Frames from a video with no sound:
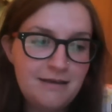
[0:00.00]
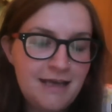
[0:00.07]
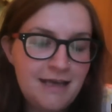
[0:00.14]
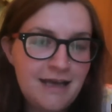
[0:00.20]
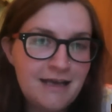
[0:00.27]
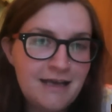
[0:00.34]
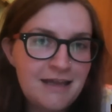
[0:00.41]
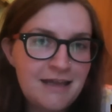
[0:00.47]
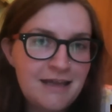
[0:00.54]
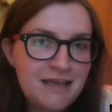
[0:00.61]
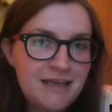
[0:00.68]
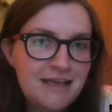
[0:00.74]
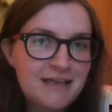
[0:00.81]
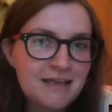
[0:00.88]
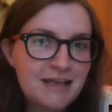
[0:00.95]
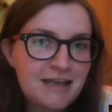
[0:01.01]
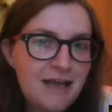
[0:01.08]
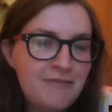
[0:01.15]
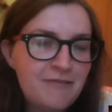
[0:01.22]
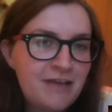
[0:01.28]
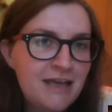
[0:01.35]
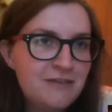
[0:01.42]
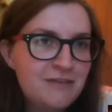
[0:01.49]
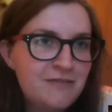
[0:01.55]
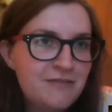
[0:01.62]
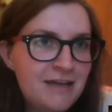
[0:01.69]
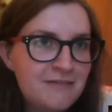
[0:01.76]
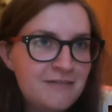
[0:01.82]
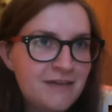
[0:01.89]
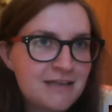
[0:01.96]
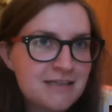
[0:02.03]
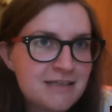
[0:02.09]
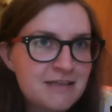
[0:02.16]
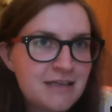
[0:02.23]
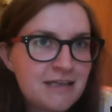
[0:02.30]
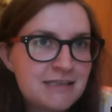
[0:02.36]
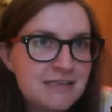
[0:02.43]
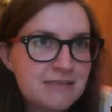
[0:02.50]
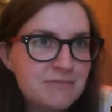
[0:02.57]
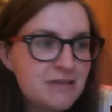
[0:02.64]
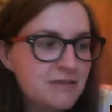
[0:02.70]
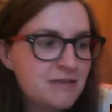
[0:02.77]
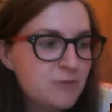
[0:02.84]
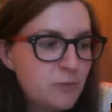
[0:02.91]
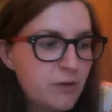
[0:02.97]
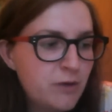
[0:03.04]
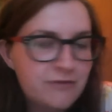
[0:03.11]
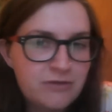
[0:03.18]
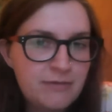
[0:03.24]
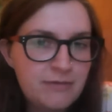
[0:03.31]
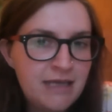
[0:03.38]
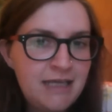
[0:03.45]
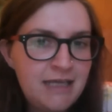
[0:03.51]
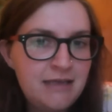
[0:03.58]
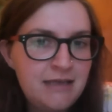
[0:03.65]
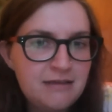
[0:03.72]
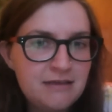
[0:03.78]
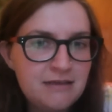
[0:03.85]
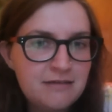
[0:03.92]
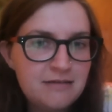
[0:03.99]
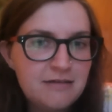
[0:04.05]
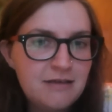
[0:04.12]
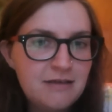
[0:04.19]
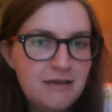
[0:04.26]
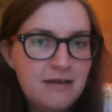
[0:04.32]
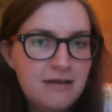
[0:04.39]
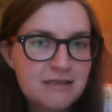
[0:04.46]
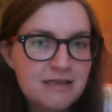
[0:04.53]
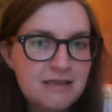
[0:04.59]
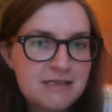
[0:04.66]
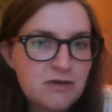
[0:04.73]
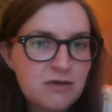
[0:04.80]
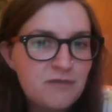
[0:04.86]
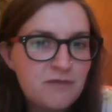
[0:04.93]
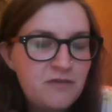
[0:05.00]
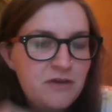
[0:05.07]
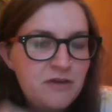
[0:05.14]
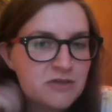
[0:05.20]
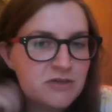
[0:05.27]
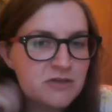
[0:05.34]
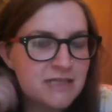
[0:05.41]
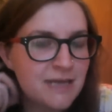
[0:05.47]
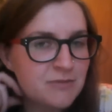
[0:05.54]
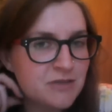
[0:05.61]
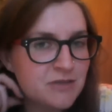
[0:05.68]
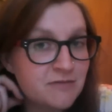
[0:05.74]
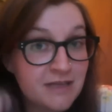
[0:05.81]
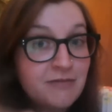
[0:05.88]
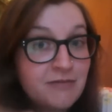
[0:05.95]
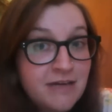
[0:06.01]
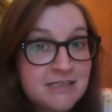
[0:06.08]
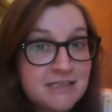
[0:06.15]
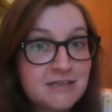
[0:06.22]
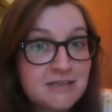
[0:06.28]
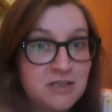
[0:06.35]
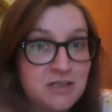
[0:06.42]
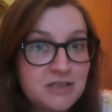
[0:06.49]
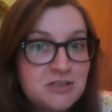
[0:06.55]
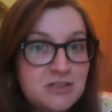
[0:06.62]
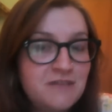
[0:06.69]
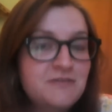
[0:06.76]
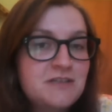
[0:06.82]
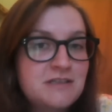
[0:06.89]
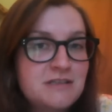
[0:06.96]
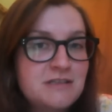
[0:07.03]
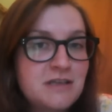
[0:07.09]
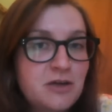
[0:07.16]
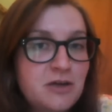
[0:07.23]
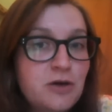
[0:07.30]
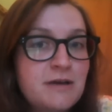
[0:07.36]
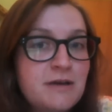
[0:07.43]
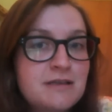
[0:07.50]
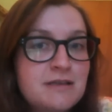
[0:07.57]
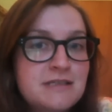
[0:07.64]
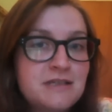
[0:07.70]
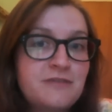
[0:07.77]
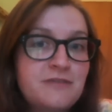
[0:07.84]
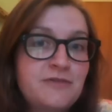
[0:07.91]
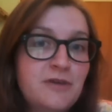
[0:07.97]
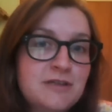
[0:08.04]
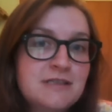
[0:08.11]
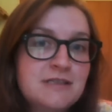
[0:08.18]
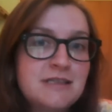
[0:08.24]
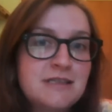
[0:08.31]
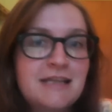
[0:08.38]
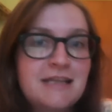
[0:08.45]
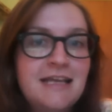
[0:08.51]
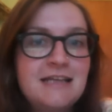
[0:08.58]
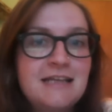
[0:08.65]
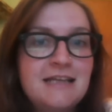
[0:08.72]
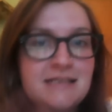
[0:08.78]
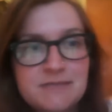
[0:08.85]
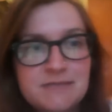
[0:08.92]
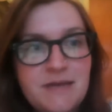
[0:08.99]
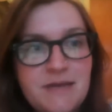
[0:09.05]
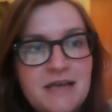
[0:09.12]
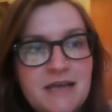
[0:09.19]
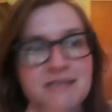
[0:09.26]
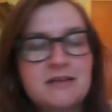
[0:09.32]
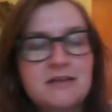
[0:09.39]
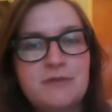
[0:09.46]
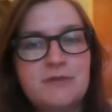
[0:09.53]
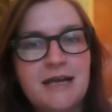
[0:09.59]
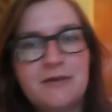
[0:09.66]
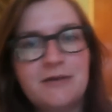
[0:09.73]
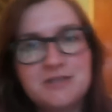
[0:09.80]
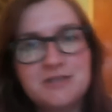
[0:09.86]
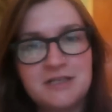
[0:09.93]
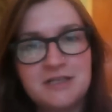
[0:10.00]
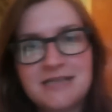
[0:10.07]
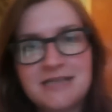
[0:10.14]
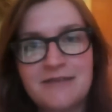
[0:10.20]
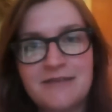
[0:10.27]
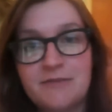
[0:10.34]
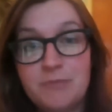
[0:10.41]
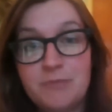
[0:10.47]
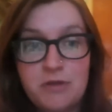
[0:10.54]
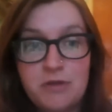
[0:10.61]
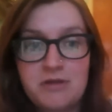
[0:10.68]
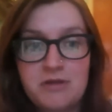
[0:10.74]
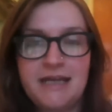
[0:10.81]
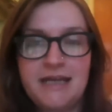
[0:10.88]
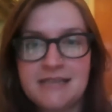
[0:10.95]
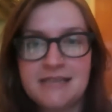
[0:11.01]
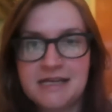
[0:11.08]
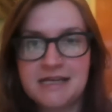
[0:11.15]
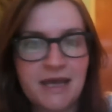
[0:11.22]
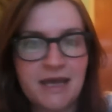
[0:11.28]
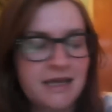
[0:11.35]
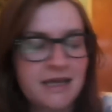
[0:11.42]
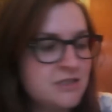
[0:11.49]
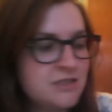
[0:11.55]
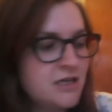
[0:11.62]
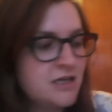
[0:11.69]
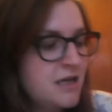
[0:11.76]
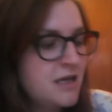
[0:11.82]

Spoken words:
Yeah, I think having it in the Filofax, I think, is something that would work for me as a sort of future adaptation for that reason, because you can shift the current to the front, and then the index page isn't going to run out because you can just have a monthly index page.